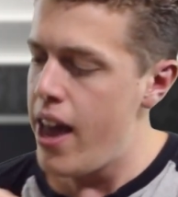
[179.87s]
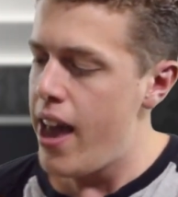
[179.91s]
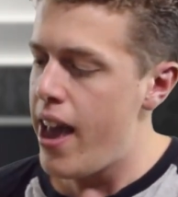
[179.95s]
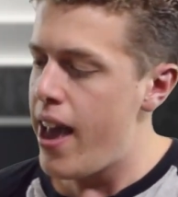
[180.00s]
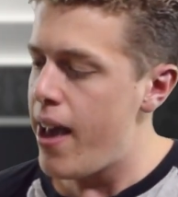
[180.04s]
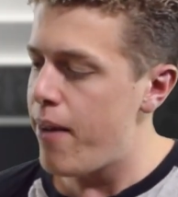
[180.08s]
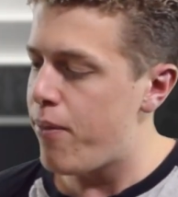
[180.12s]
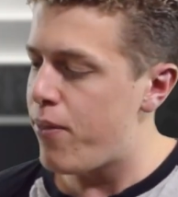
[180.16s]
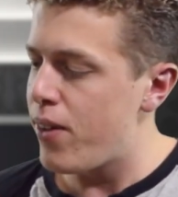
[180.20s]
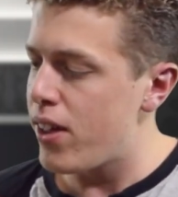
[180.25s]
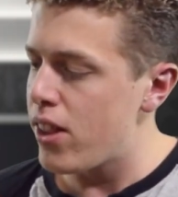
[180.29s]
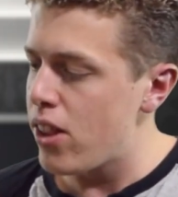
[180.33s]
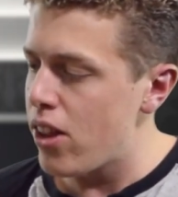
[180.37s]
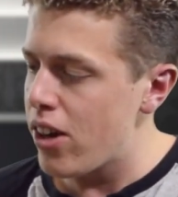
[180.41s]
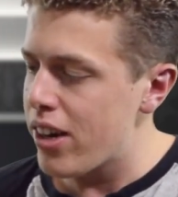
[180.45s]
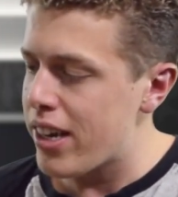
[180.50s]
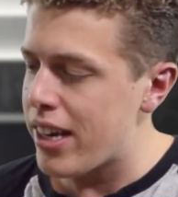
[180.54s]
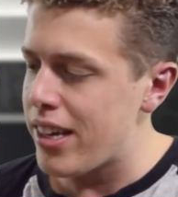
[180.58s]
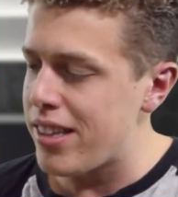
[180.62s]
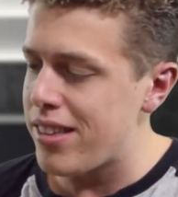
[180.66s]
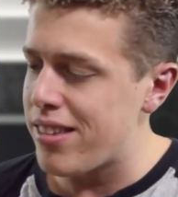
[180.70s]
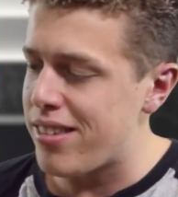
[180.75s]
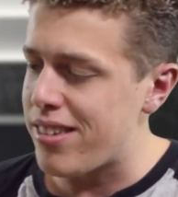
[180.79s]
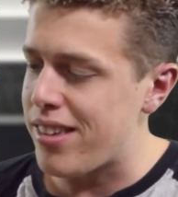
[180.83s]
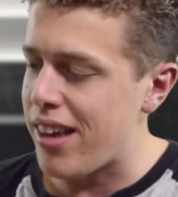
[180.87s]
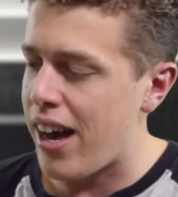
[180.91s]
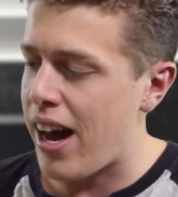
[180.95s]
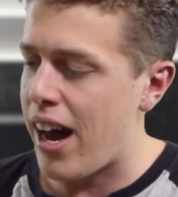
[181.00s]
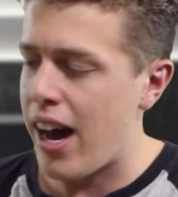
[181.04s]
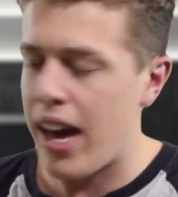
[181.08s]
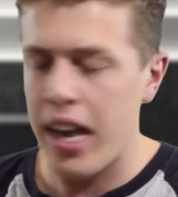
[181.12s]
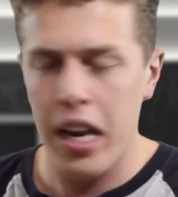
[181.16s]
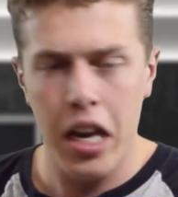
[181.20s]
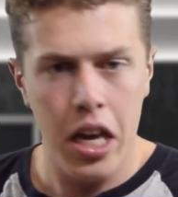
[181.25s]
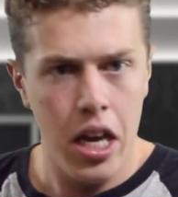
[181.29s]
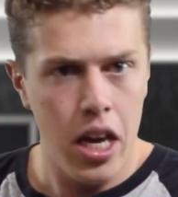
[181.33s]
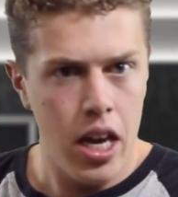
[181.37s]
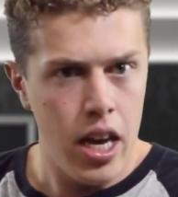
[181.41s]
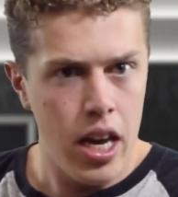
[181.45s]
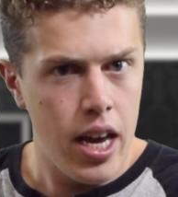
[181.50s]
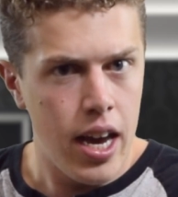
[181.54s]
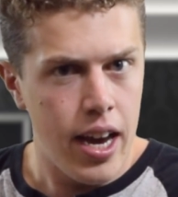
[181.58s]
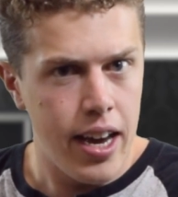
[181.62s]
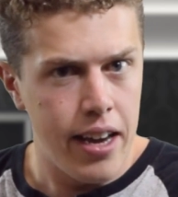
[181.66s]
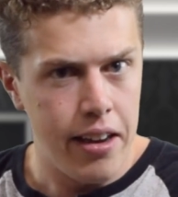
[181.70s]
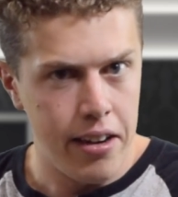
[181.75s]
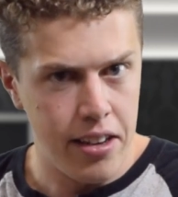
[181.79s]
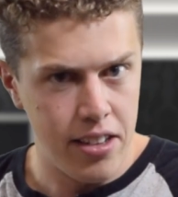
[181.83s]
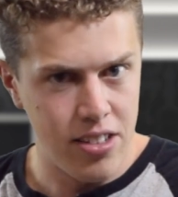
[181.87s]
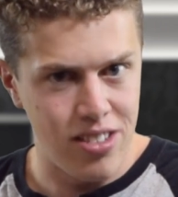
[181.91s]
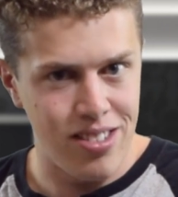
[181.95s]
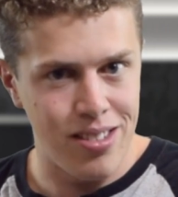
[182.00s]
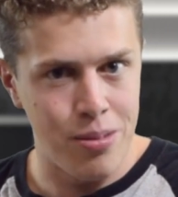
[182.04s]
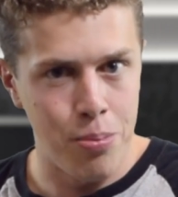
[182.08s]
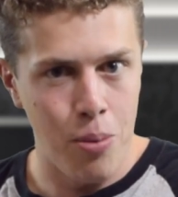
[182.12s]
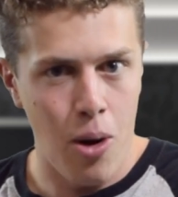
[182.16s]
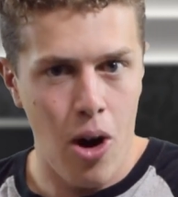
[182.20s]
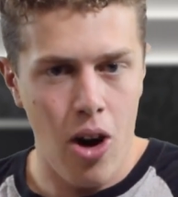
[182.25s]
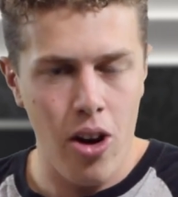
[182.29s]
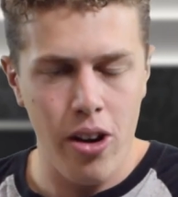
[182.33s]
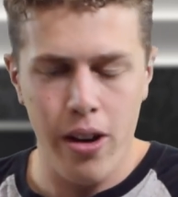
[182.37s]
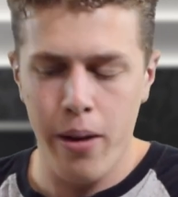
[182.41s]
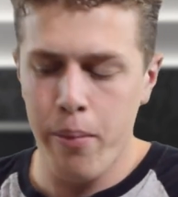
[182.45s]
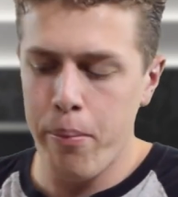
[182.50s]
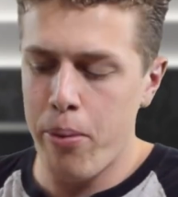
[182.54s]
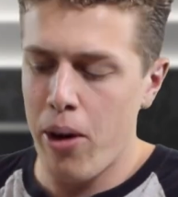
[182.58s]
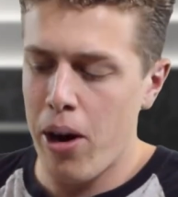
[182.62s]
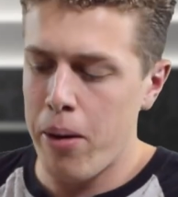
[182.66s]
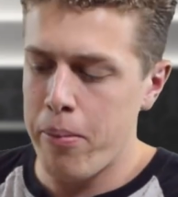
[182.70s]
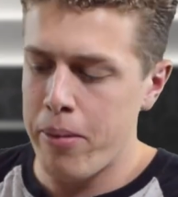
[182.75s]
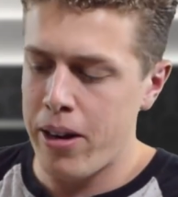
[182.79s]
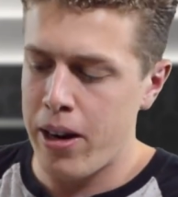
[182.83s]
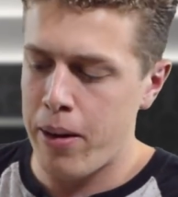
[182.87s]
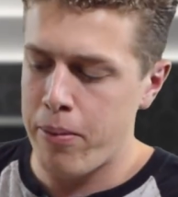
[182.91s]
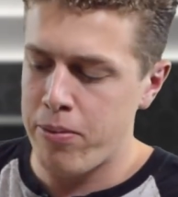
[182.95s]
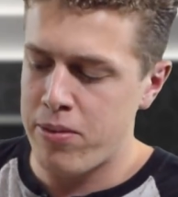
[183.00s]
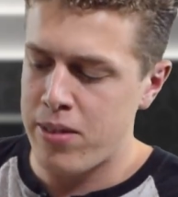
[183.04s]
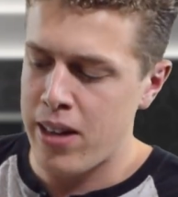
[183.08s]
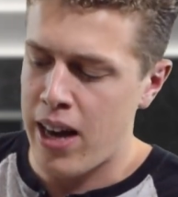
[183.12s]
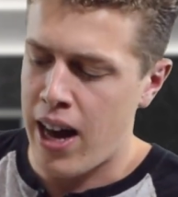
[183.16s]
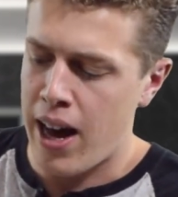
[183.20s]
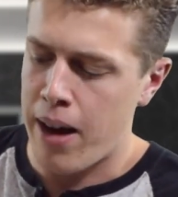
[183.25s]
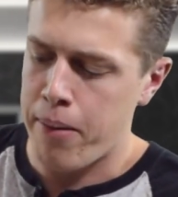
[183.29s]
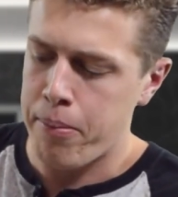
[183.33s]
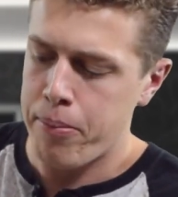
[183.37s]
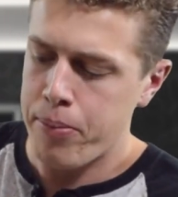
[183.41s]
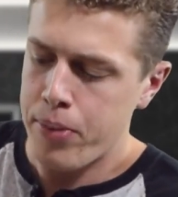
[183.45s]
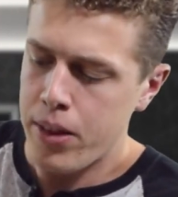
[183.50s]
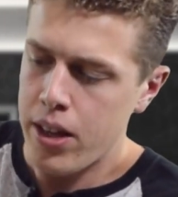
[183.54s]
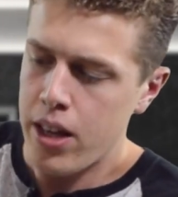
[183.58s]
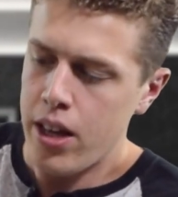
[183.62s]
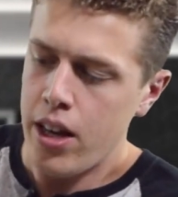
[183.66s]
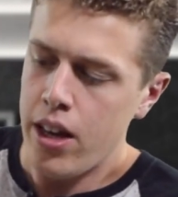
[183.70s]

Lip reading: If you look inside, in a small compartment up top,